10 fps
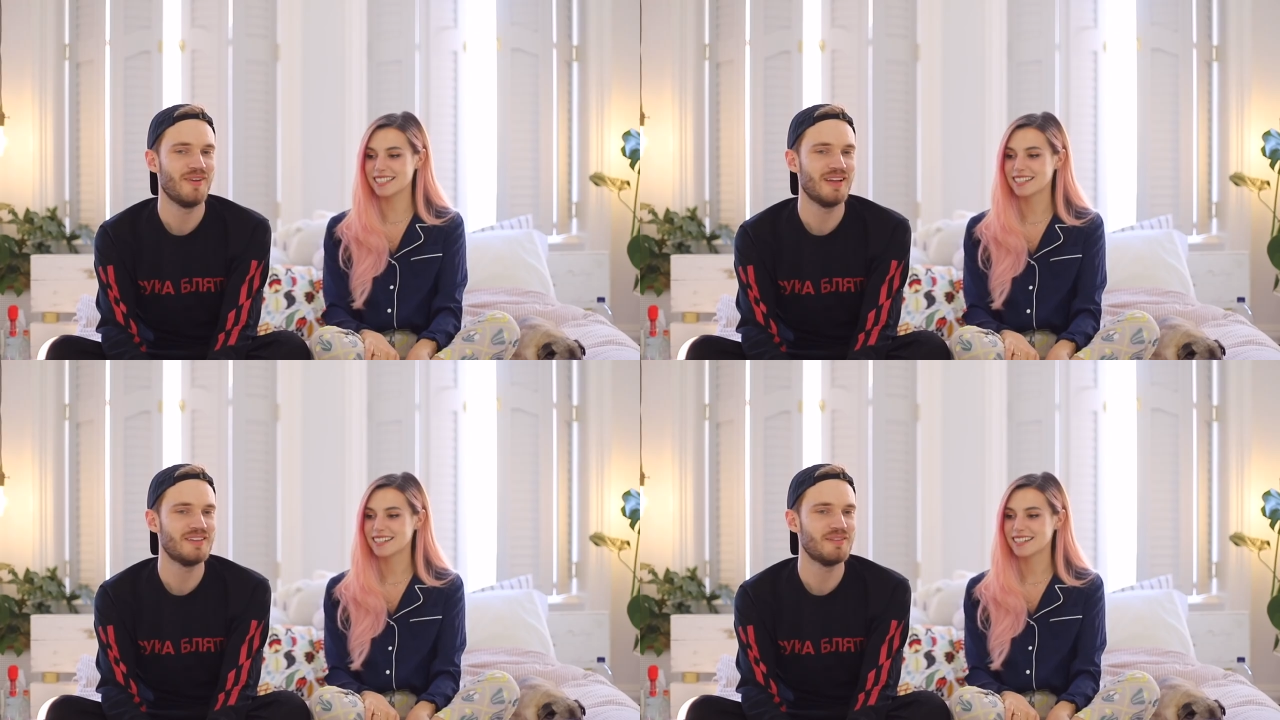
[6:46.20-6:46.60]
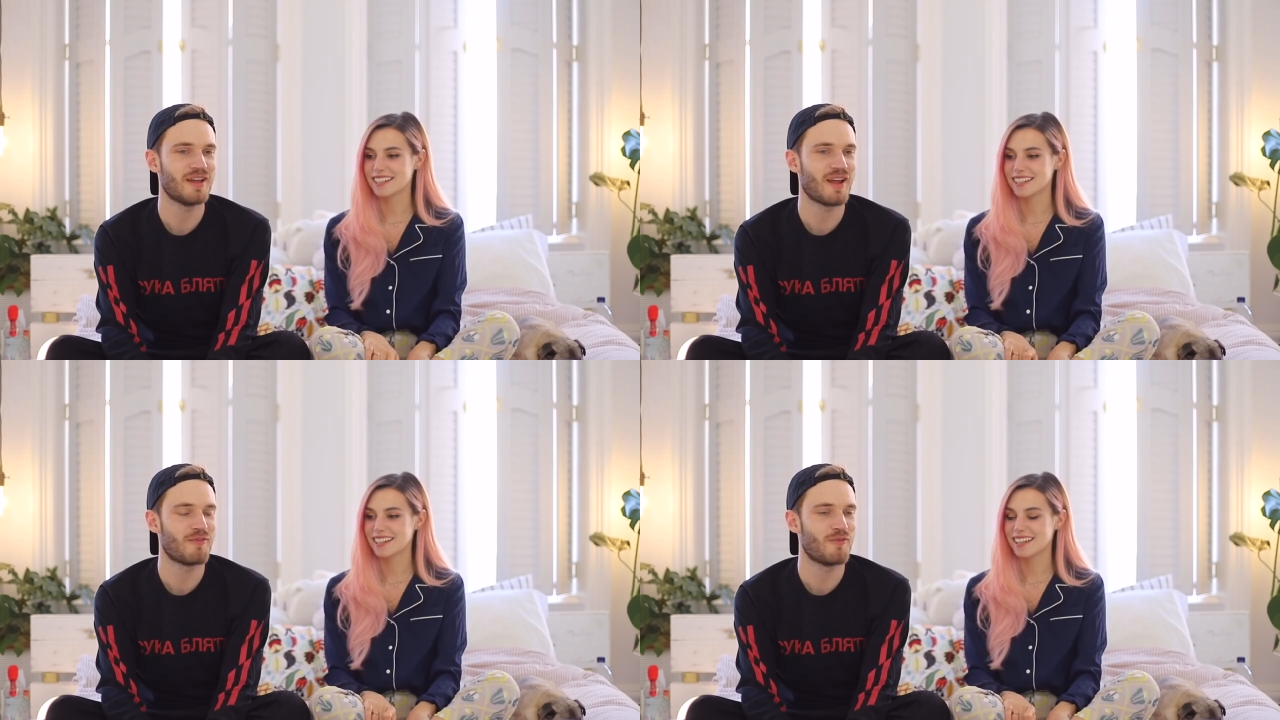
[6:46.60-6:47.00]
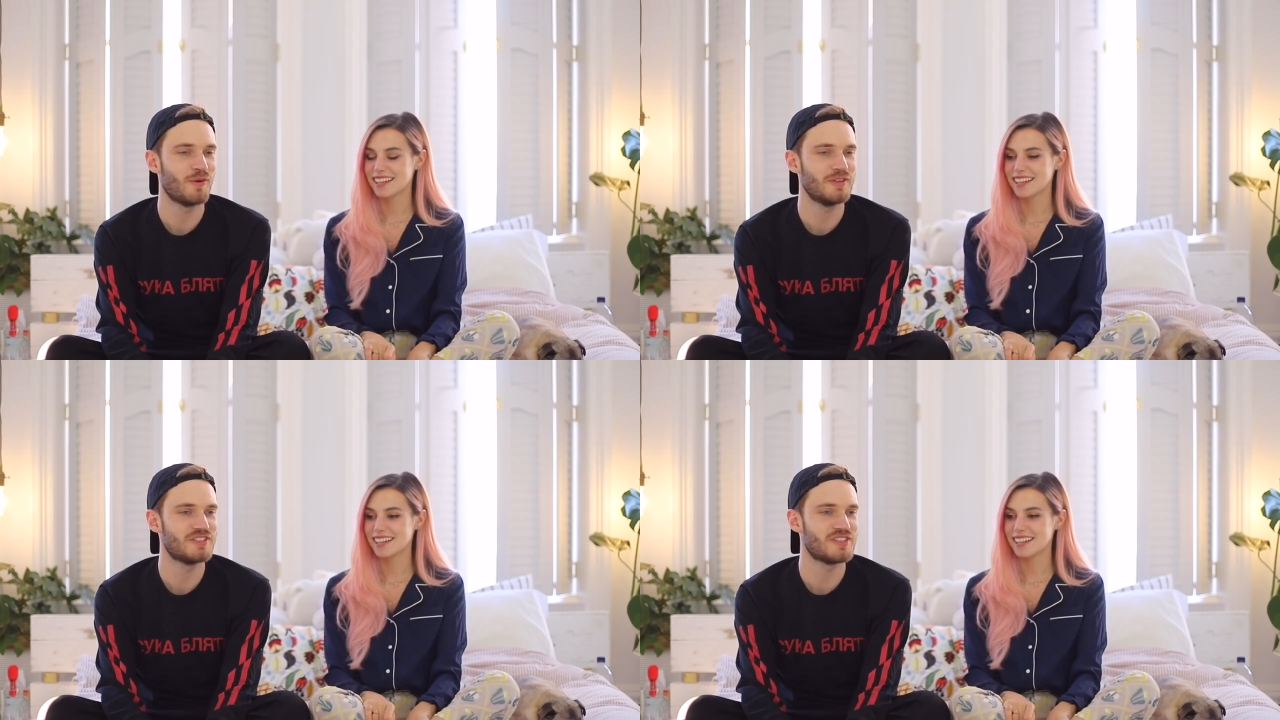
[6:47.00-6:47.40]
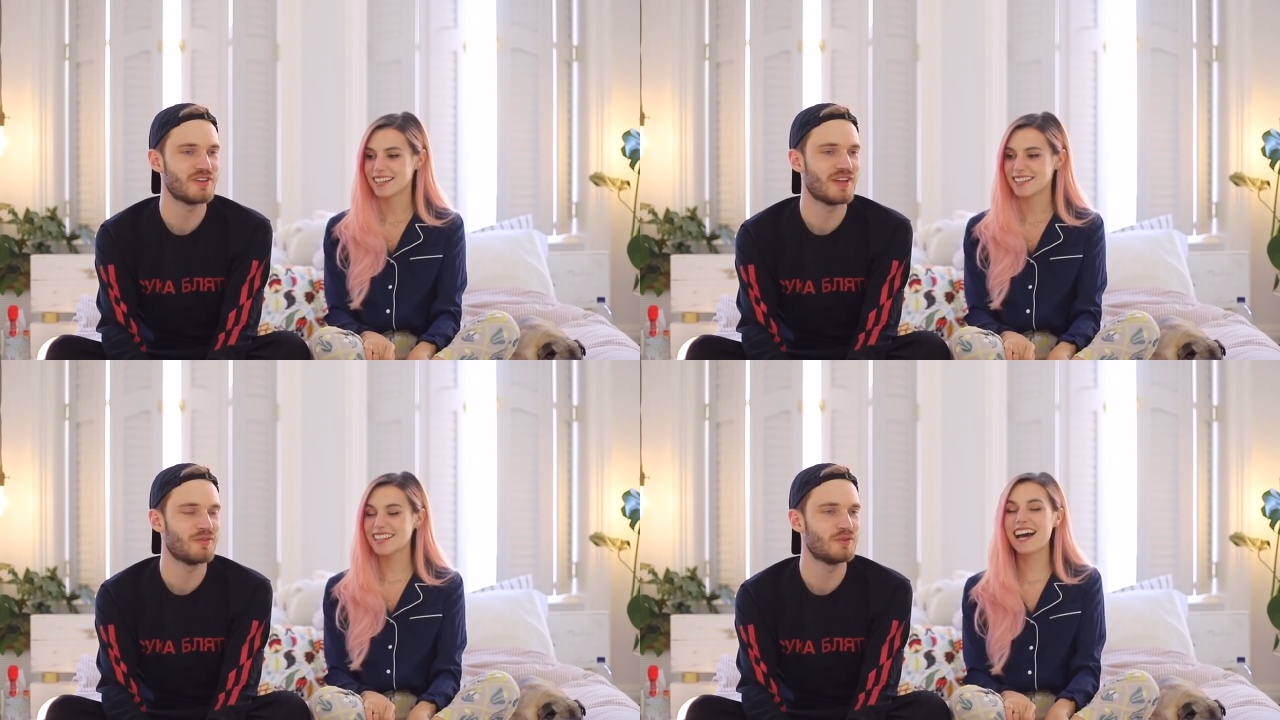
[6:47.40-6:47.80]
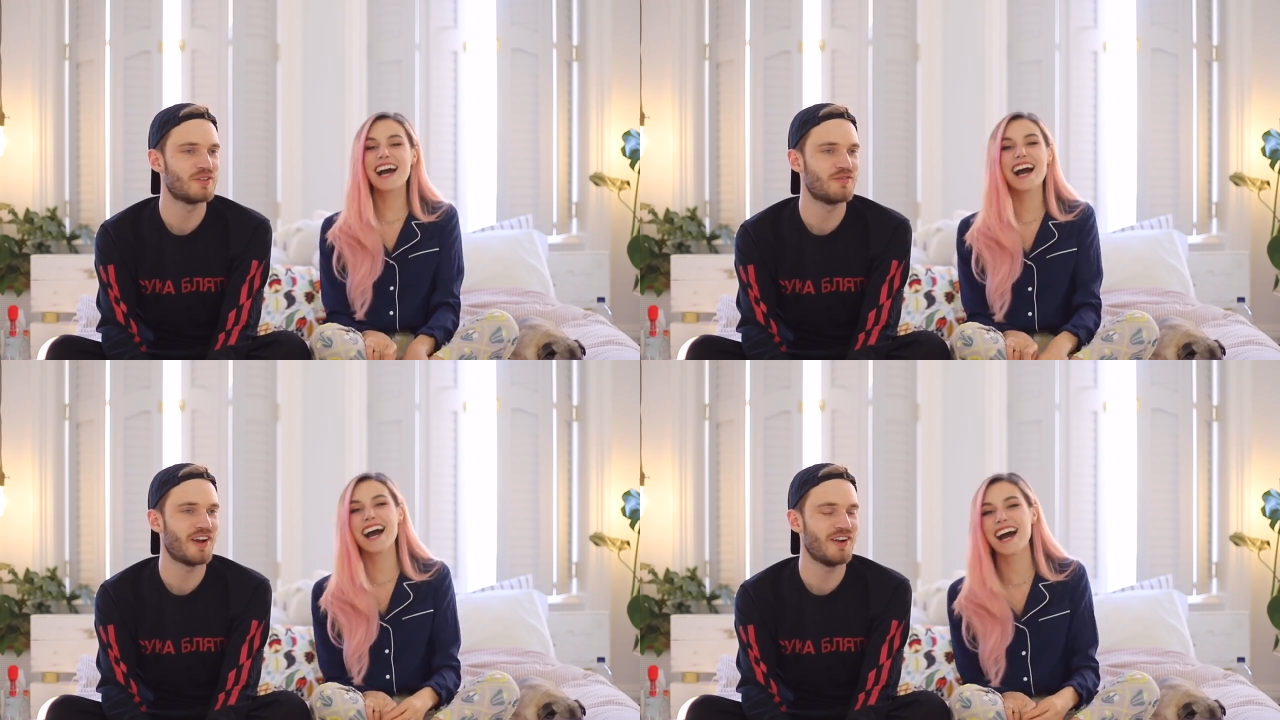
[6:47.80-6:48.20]
Speaker 1: You make it seem like I forced you. It was
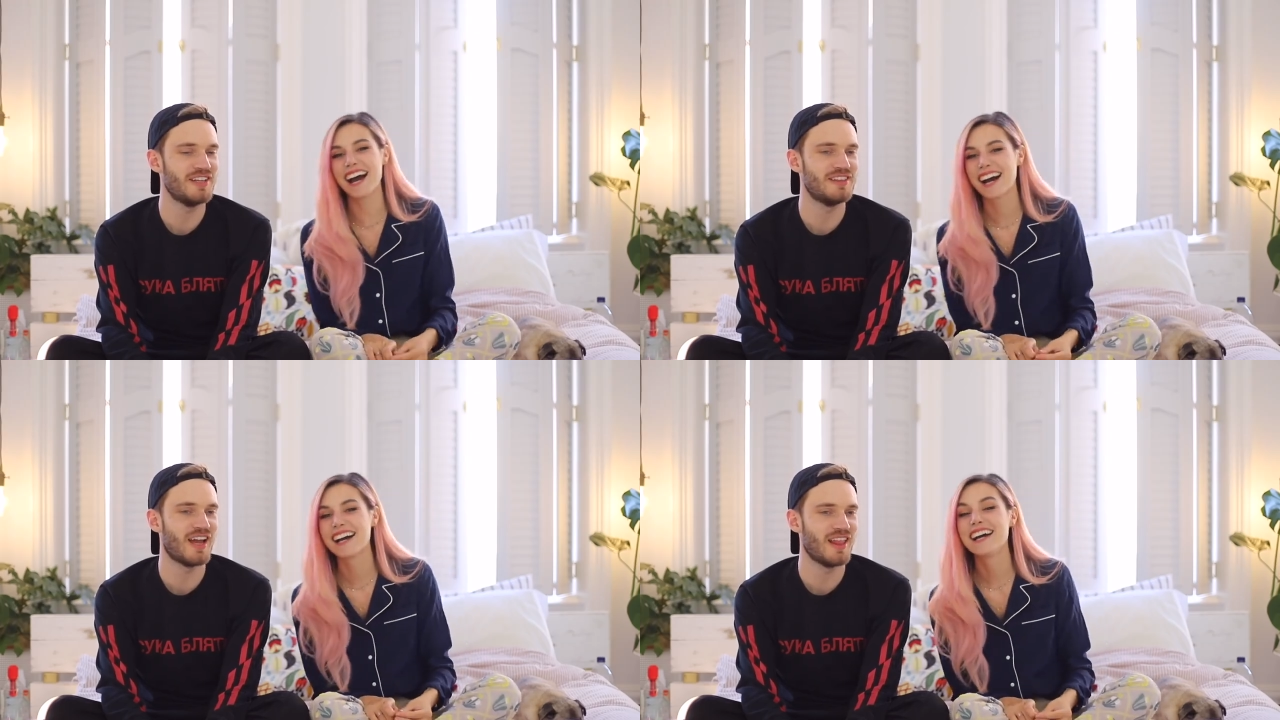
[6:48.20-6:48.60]
a very